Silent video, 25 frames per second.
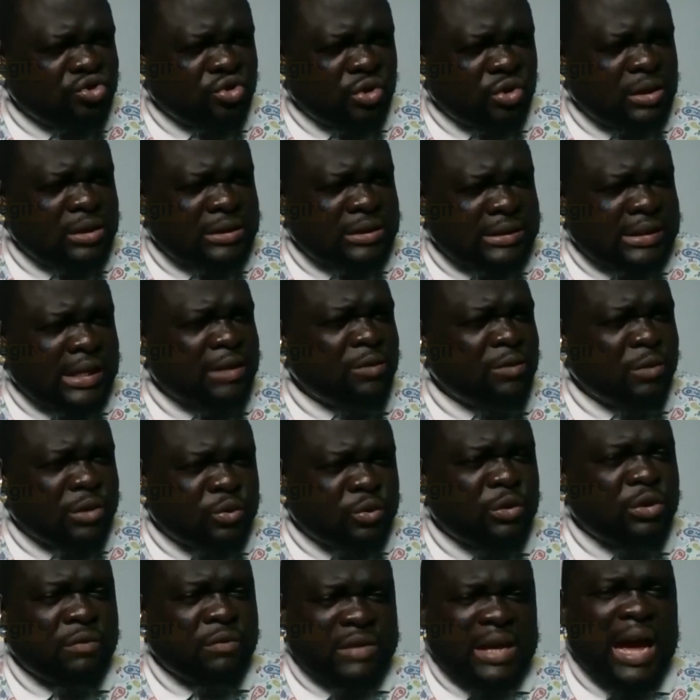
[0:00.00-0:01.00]
Do you understand? It
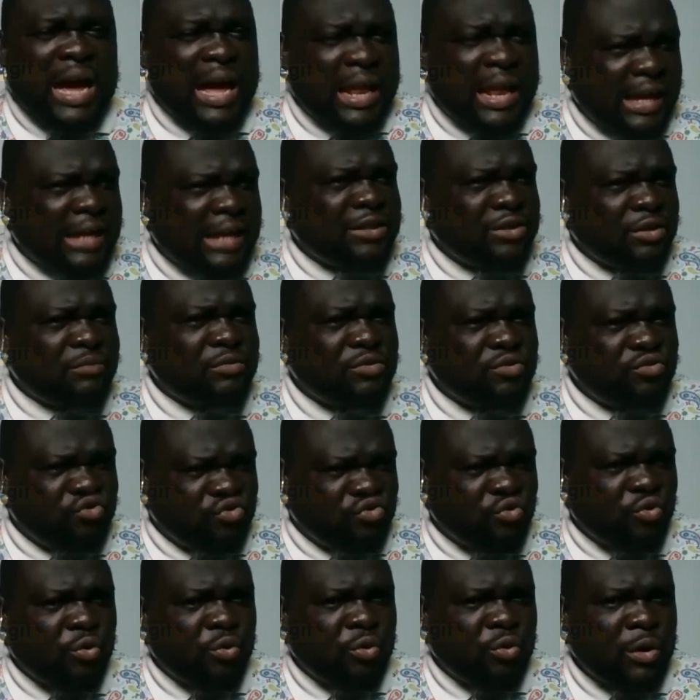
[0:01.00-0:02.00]
was one of the highlights of the
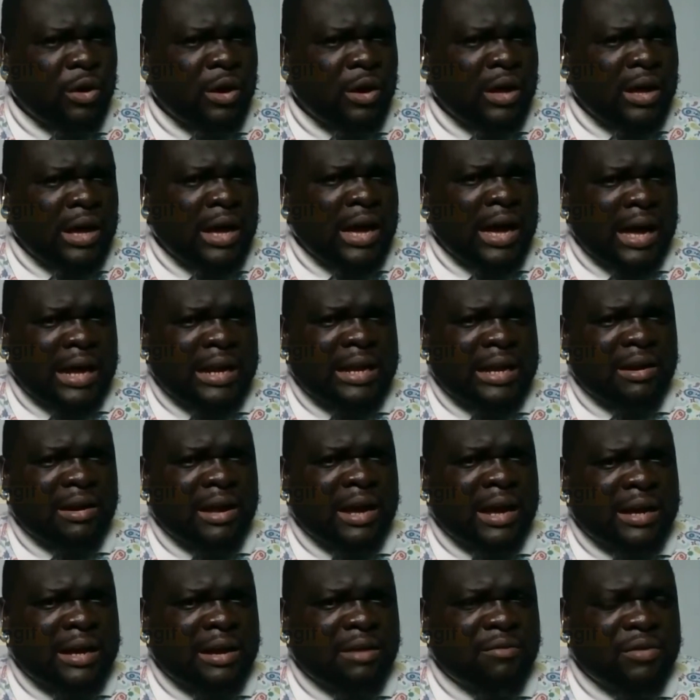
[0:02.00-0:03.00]
show
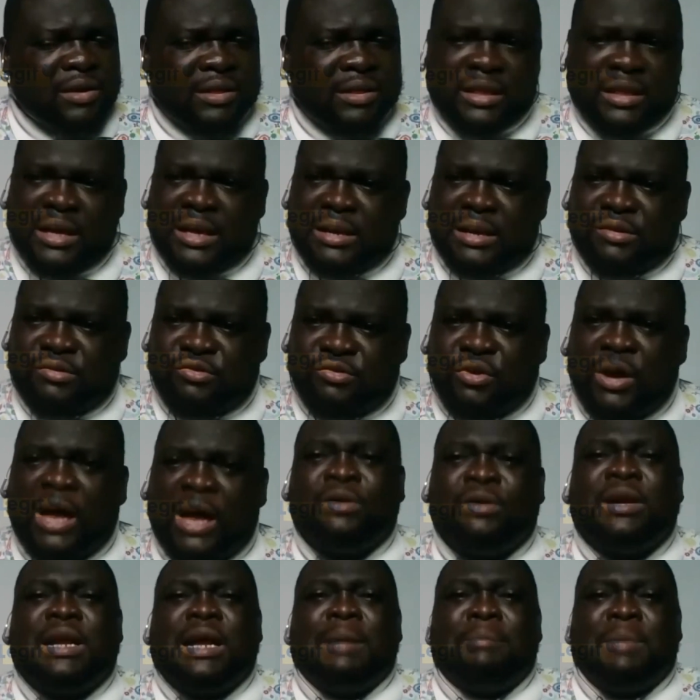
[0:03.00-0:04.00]
and everything. So
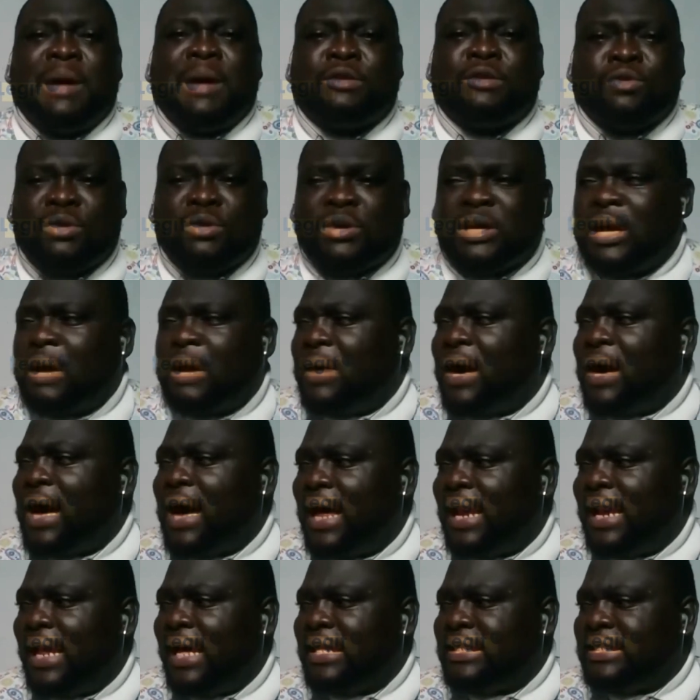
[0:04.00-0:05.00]
talking about
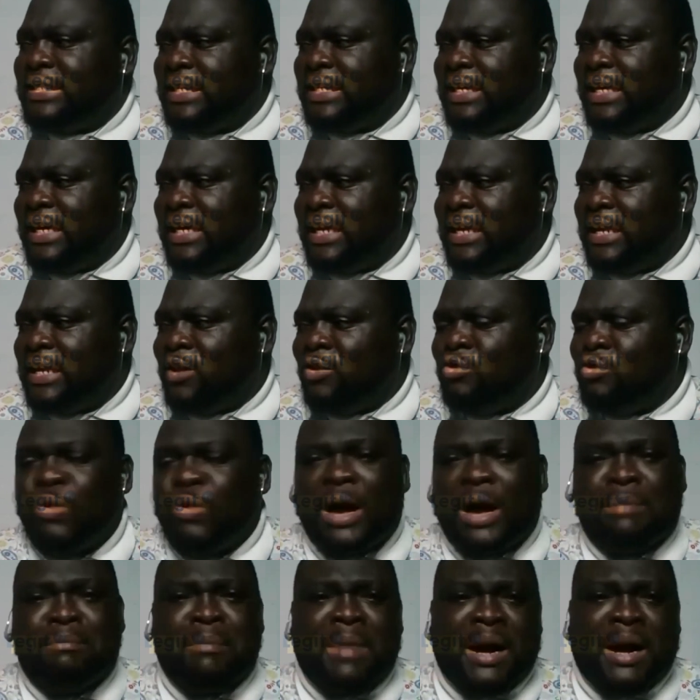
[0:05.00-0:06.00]
highlights again,
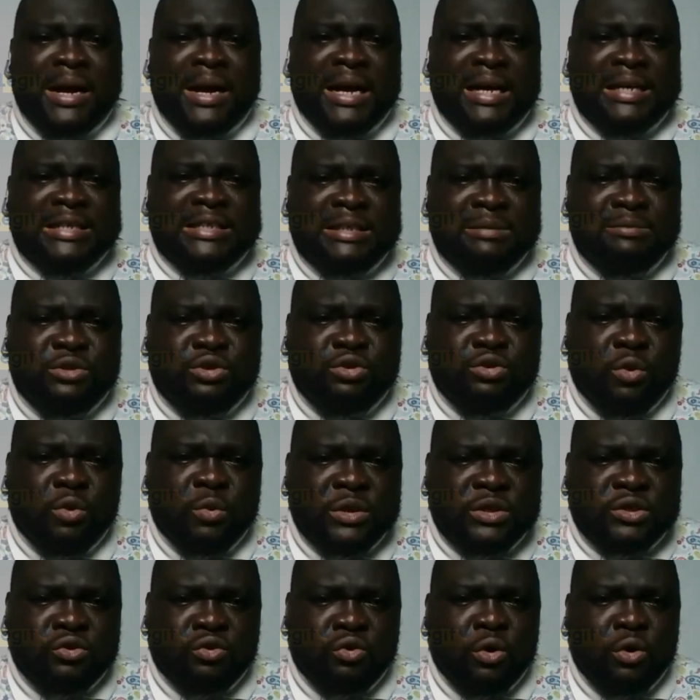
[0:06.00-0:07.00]
you and Maria seem to
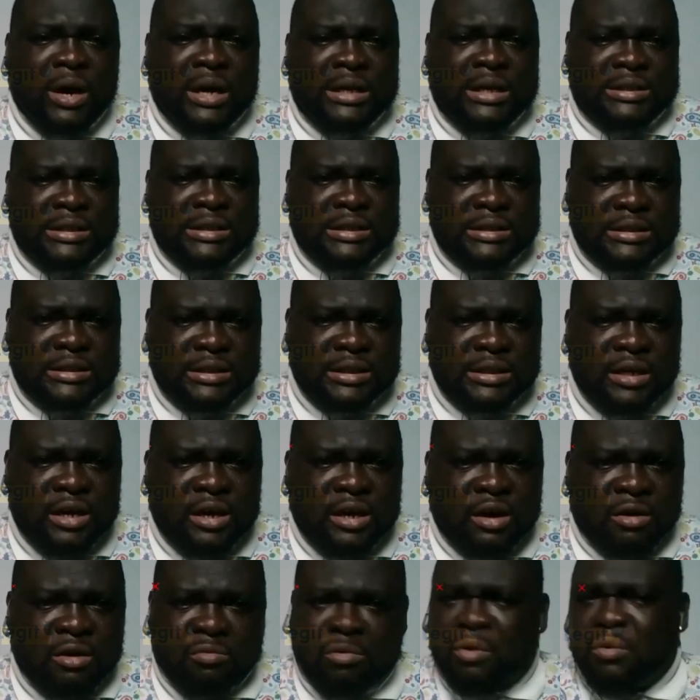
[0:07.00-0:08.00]
always go at it.
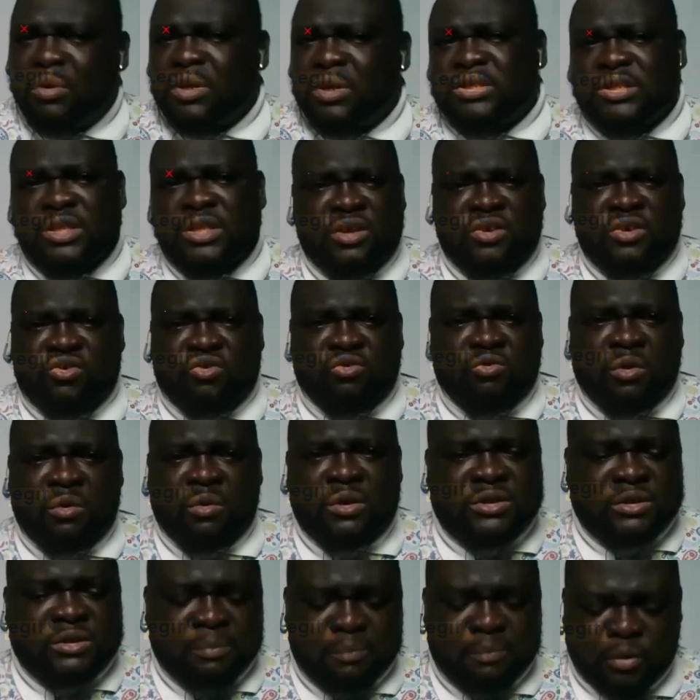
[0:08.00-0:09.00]
What was the issue?
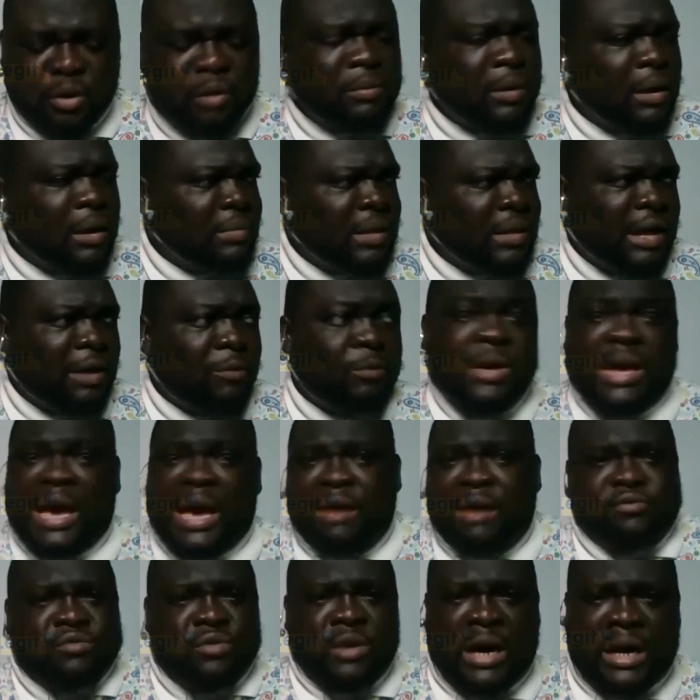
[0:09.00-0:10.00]
What was the problem there? We
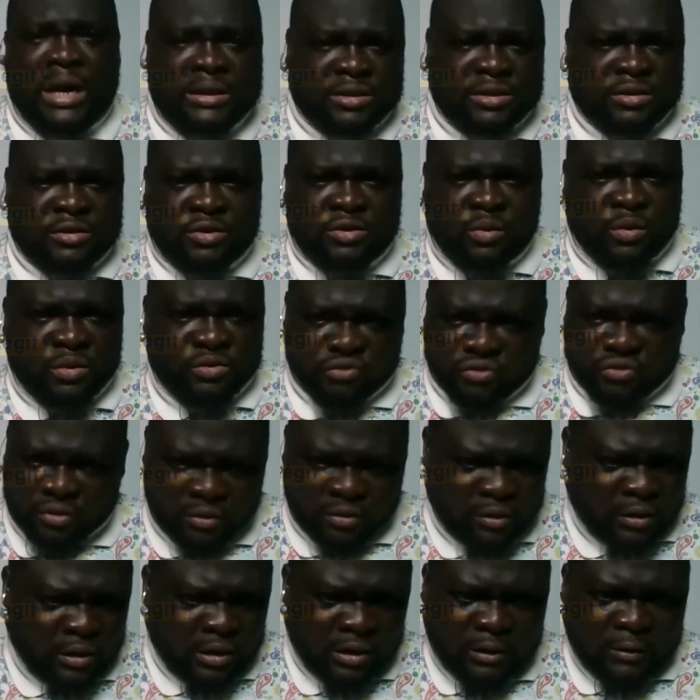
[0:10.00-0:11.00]
have to ask this
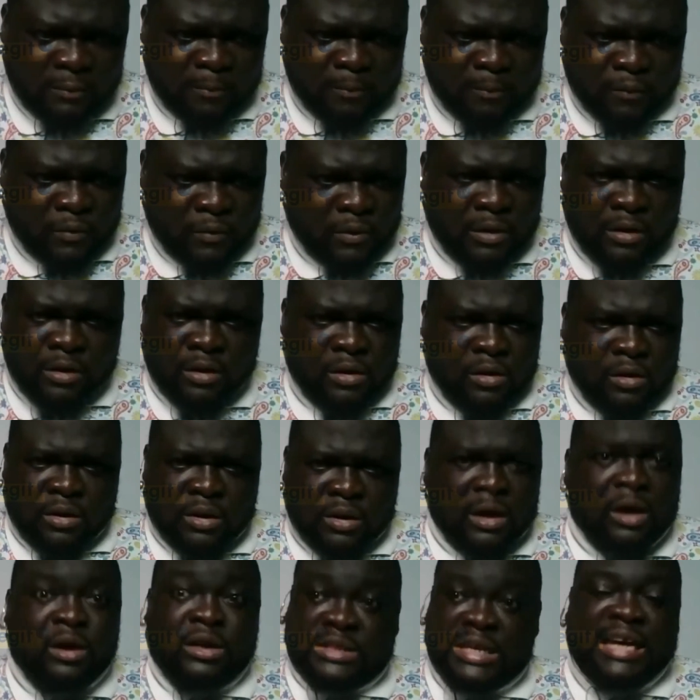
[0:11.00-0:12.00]
question.
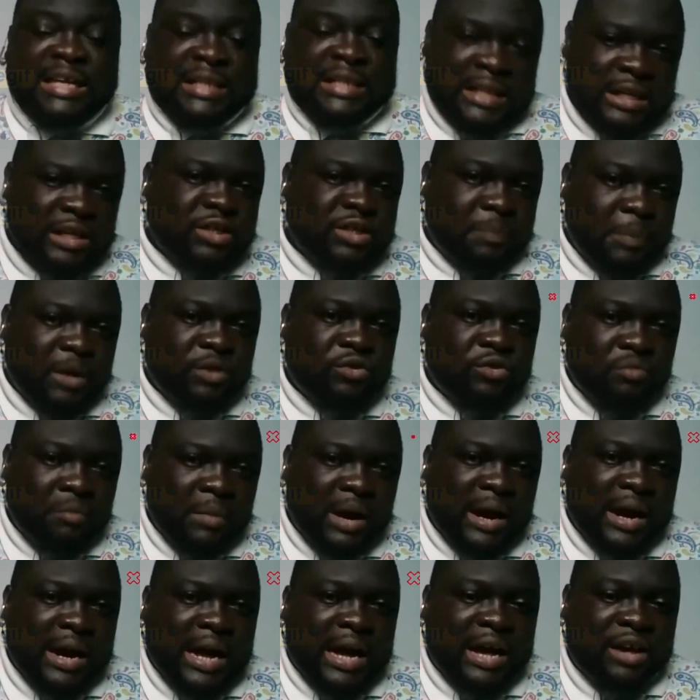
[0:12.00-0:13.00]
Because I did speak to
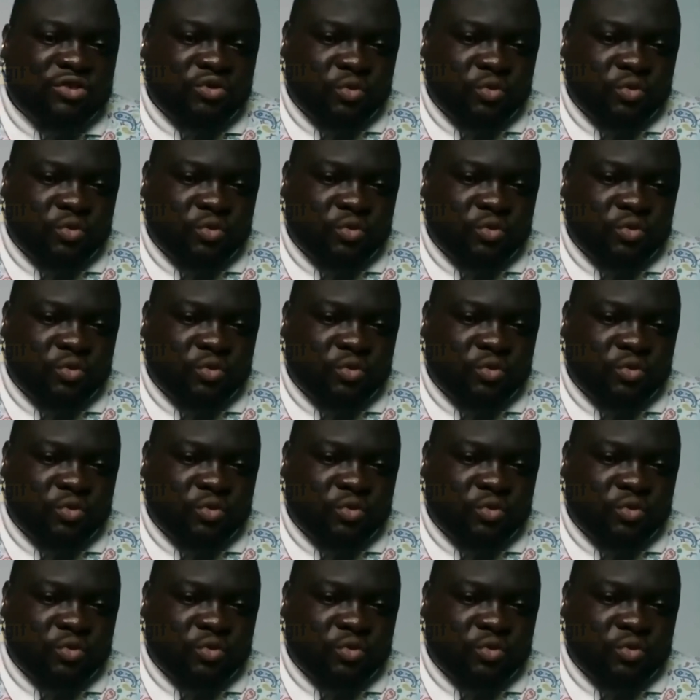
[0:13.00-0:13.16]
Maria